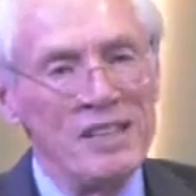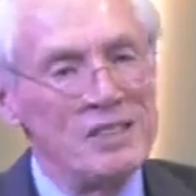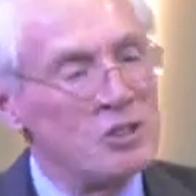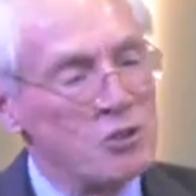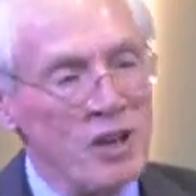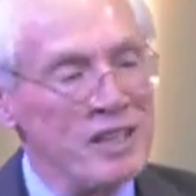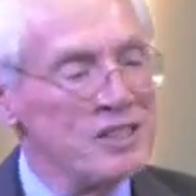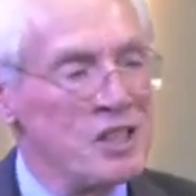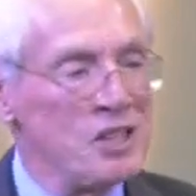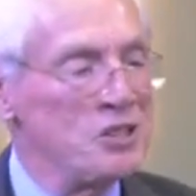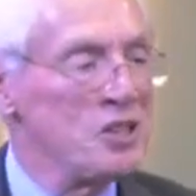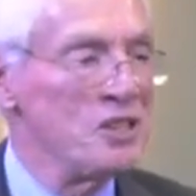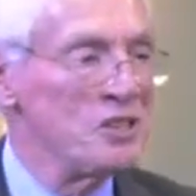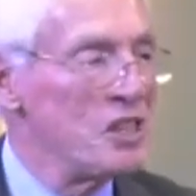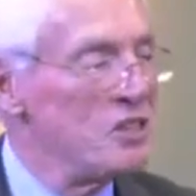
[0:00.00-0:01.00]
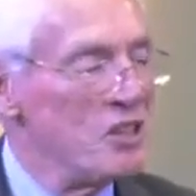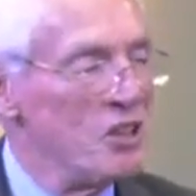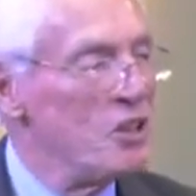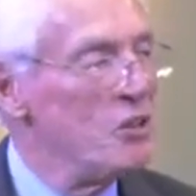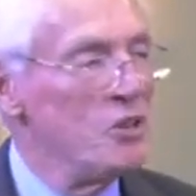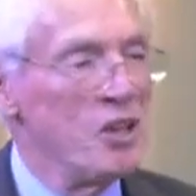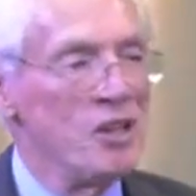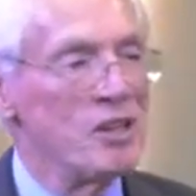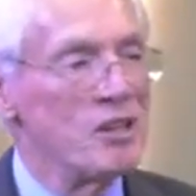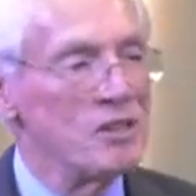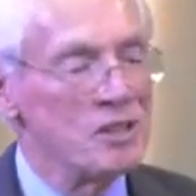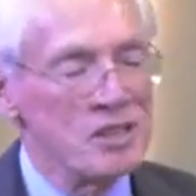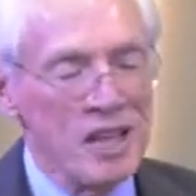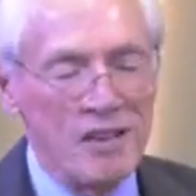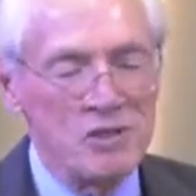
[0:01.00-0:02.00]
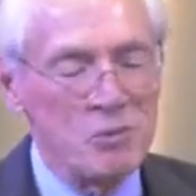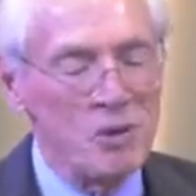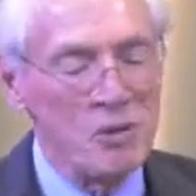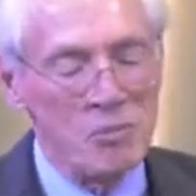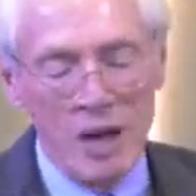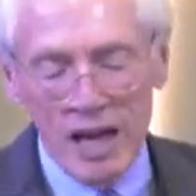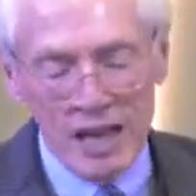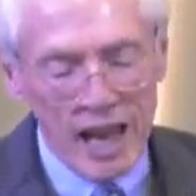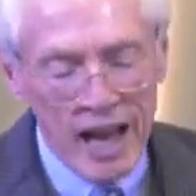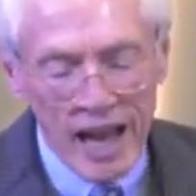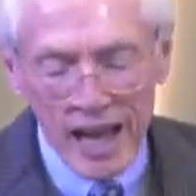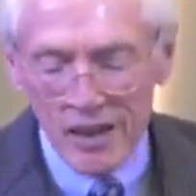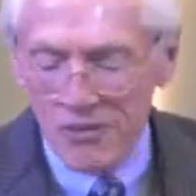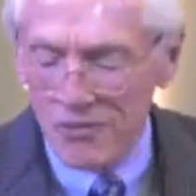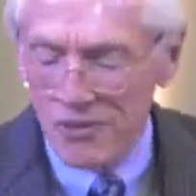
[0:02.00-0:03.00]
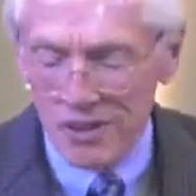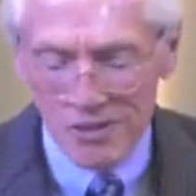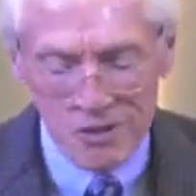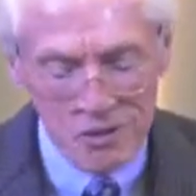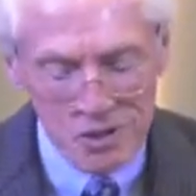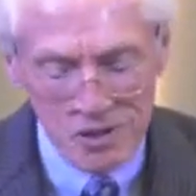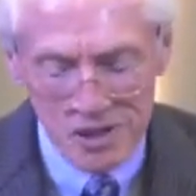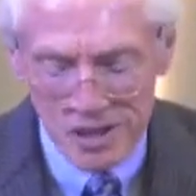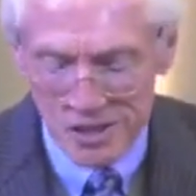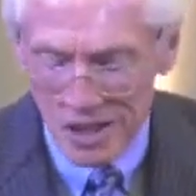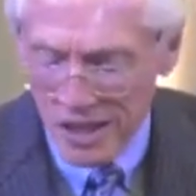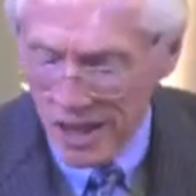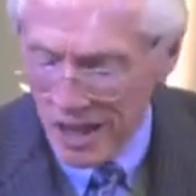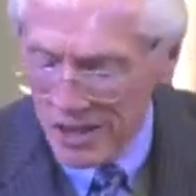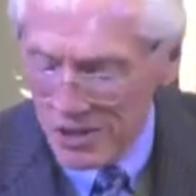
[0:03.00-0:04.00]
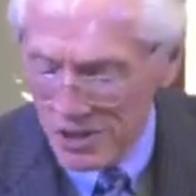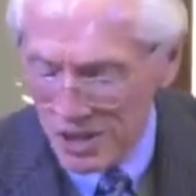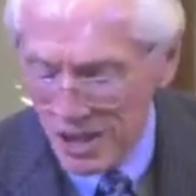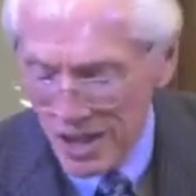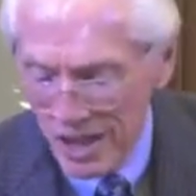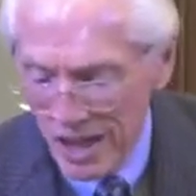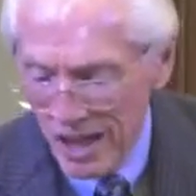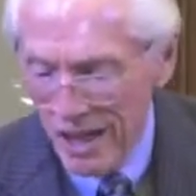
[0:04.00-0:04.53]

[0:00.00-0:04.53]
Transitions in the new years. I've spent my life in Christian education.